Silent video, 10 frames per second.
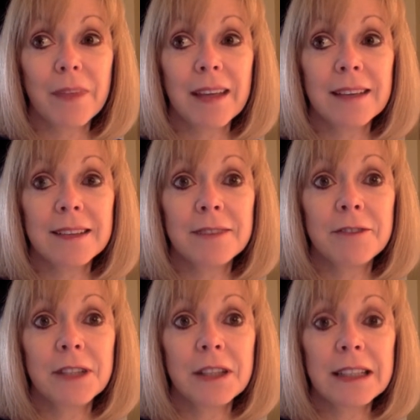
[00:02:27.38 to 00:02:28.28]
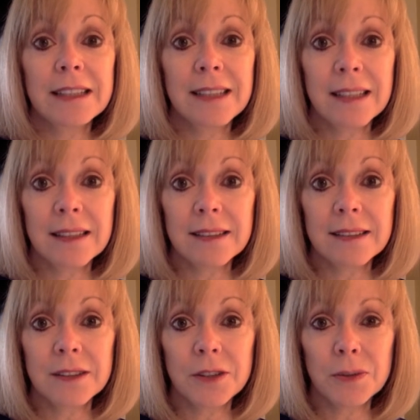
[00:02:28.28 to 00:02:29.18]
it's a very tense
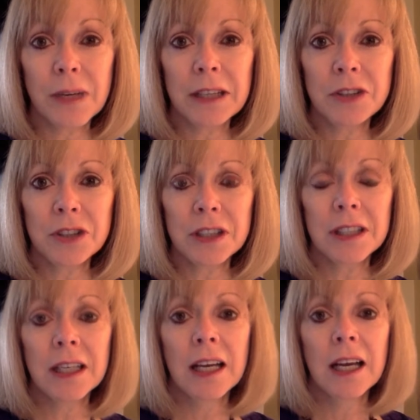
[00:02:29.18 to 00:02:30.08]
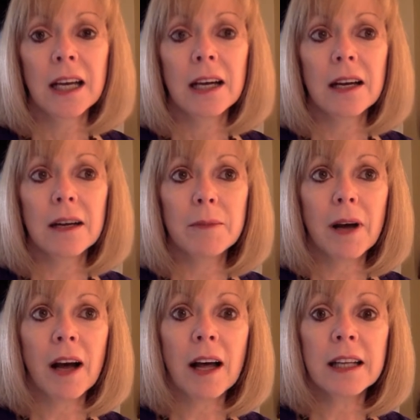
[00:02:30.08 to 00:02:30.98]
situation.
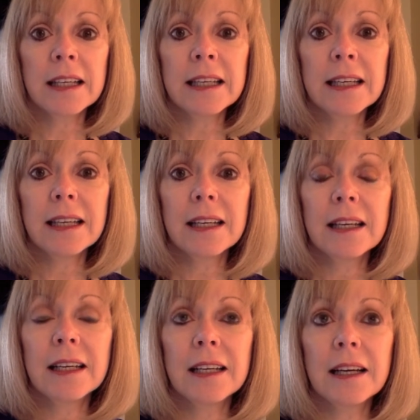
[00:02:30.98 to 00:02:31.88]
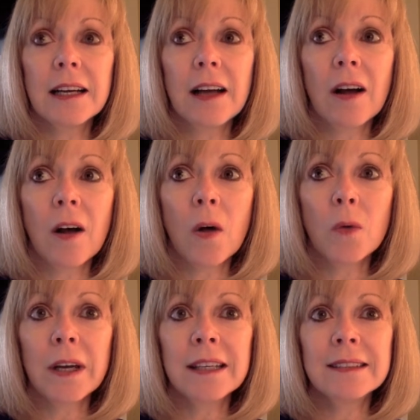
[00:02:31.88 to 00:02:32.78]
Holly
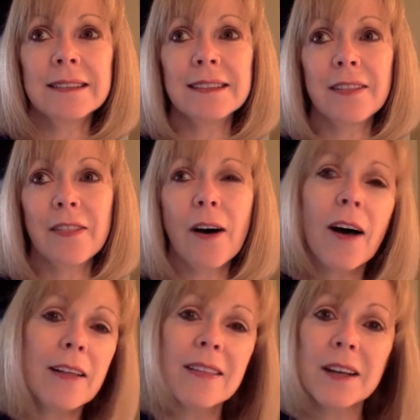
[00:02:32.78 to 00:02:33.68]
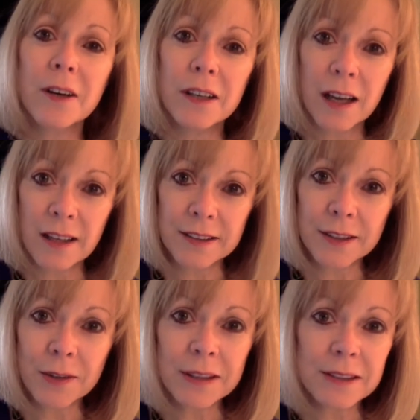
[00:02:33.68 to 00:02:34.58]
always thought that her
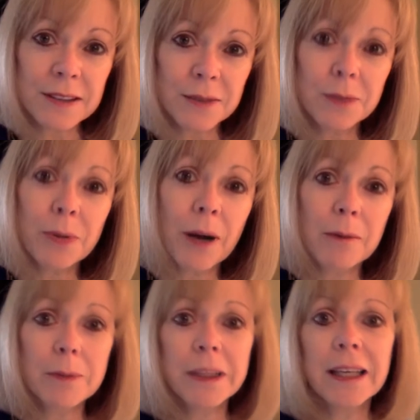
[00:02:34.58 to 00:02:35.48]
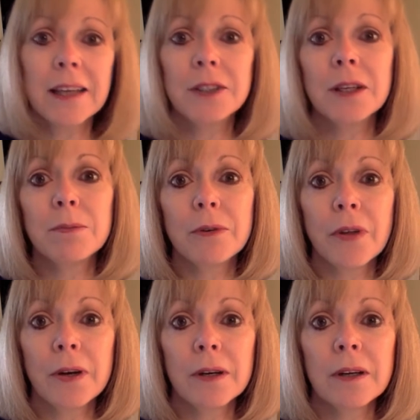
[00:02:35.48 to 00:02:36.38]
consequences would probably catch up with
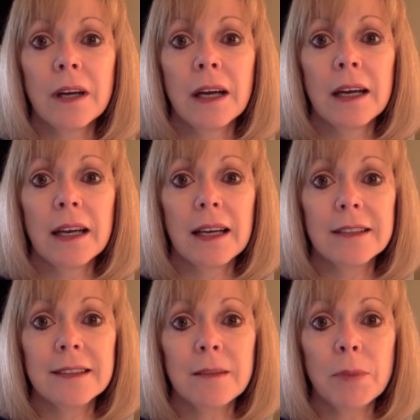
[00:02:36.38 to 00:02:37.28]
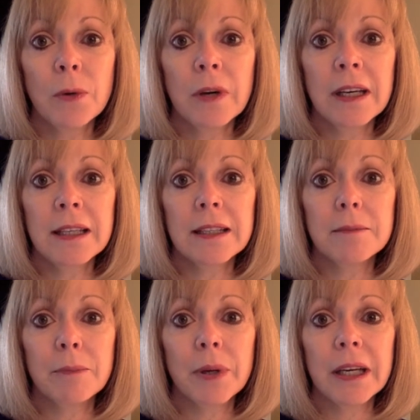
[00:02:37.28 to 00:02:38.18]
her at some point,
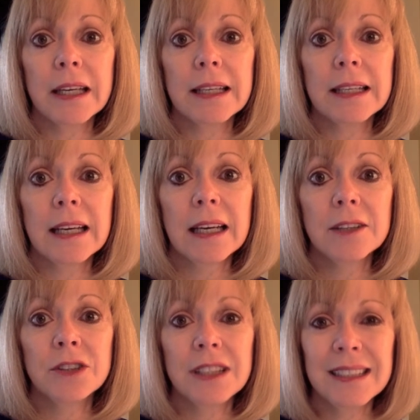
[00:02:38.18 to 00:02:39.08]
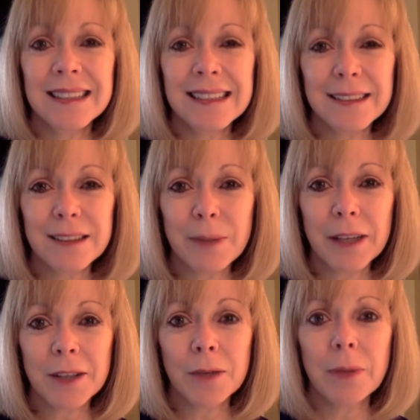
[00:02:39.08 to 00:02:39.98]
but she didn't
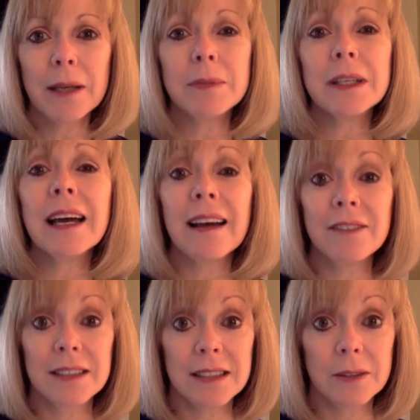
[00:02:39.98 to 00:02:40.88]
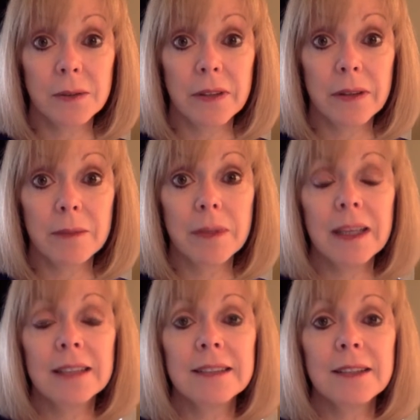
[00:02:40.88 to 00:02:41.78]
expect her baby to have to deal with them.
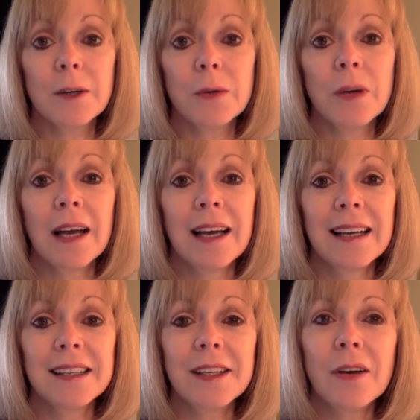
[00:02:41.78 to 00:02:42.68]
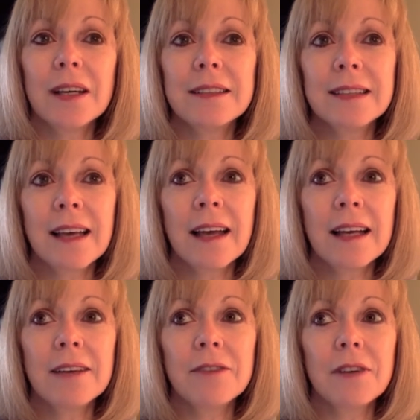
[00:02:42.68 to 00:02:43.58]
And so, it's
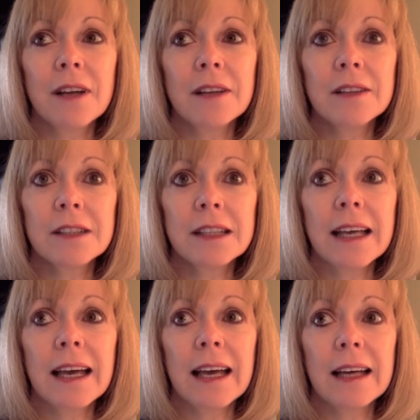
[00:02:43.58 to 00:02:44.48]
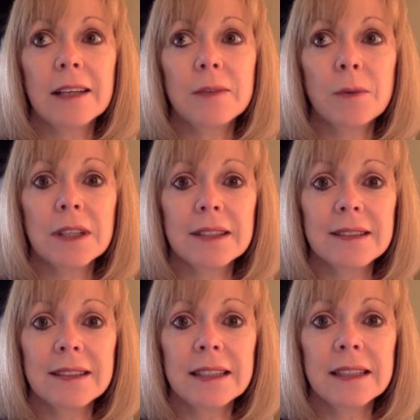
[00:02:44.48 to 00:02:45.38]
kind of a look at what
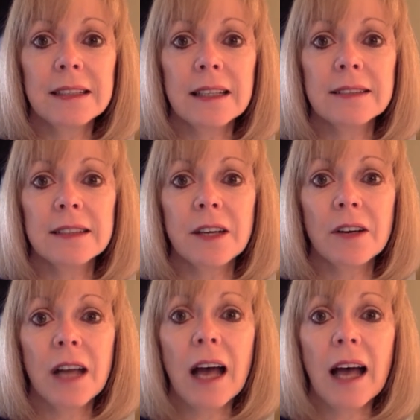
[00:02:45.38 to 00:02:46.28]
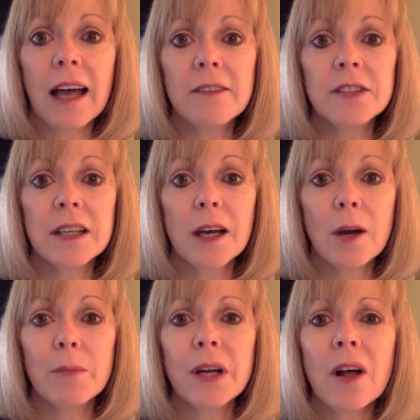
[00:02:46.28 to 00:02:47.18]
sin does in our lives,
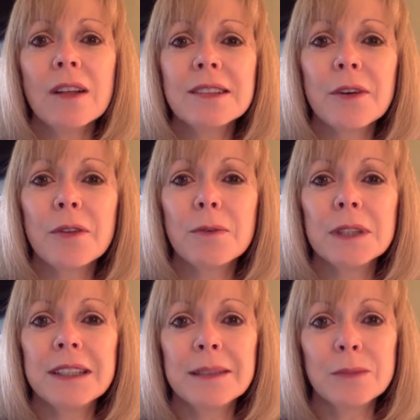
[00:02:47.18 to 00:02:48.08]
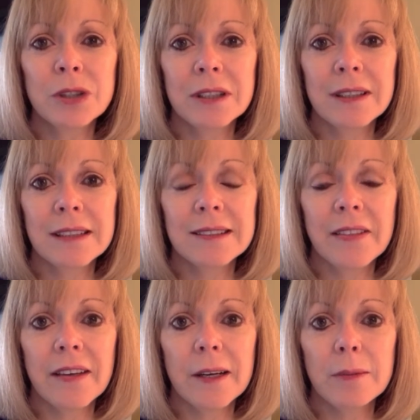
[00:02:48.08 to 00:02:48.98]
but also the redemption that's
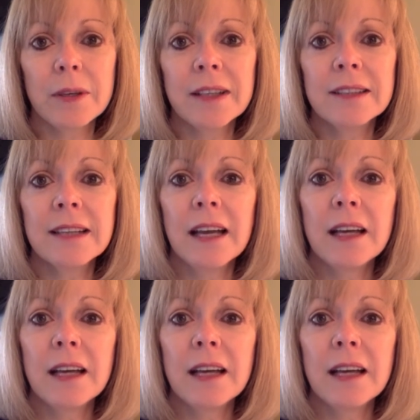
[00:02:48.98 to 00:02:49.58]
there because,